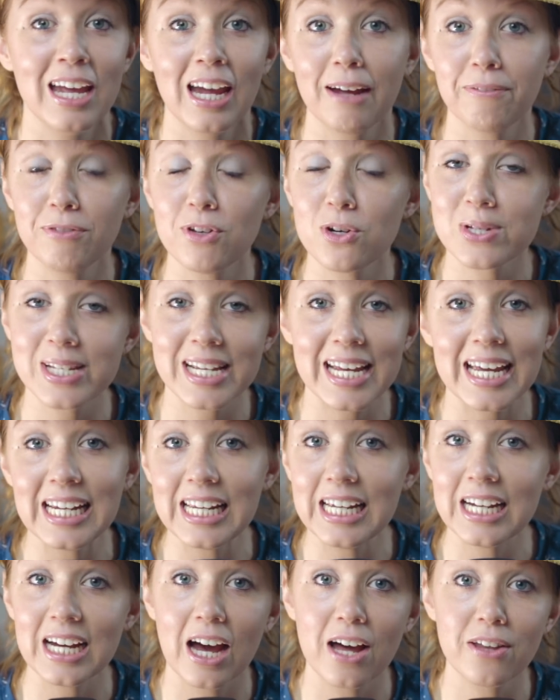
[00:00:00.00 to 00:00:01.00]
If there's
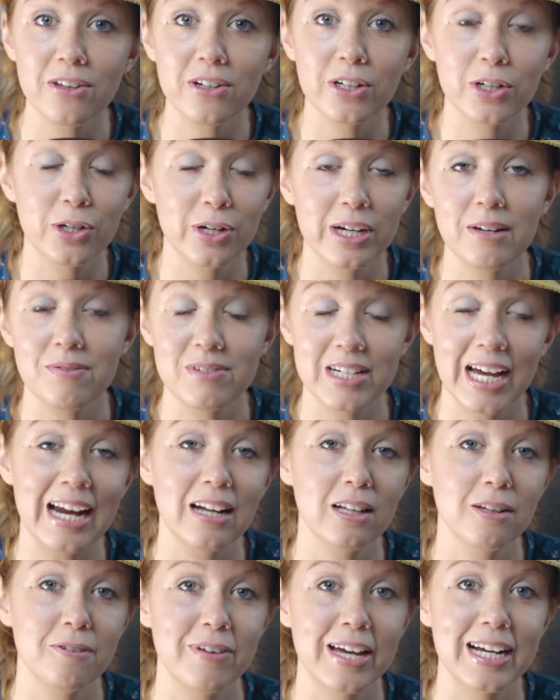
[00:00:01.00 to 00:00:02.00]
any other creative
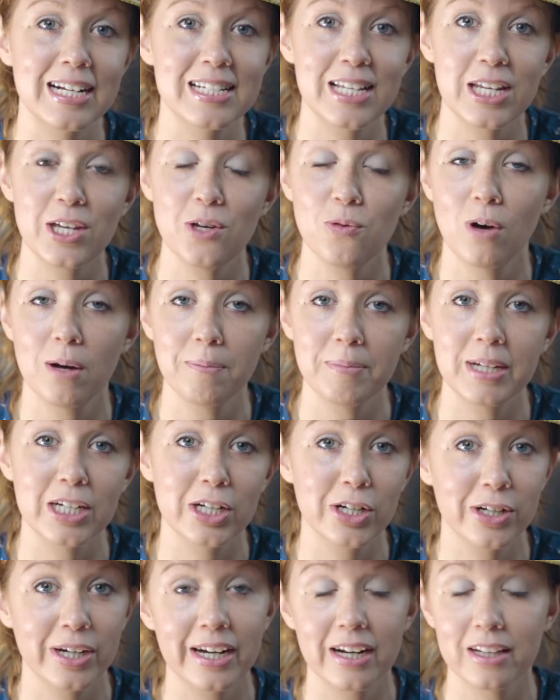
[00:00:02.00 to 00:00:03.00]
title effects that you want me to
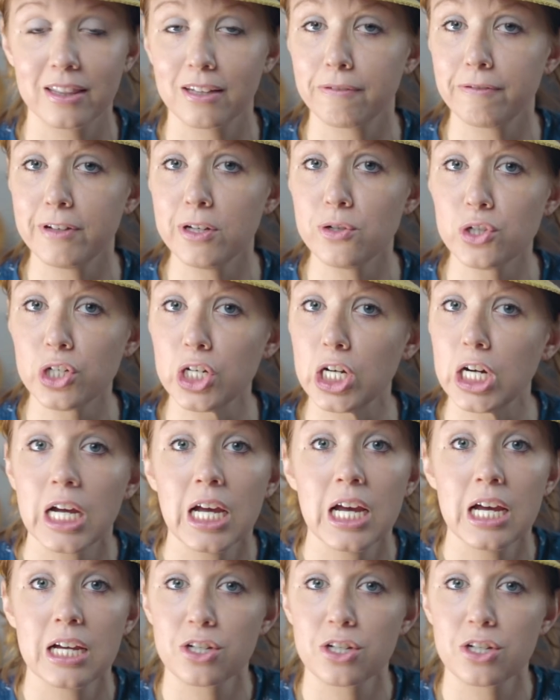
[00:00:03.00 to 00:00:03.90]
create in the future,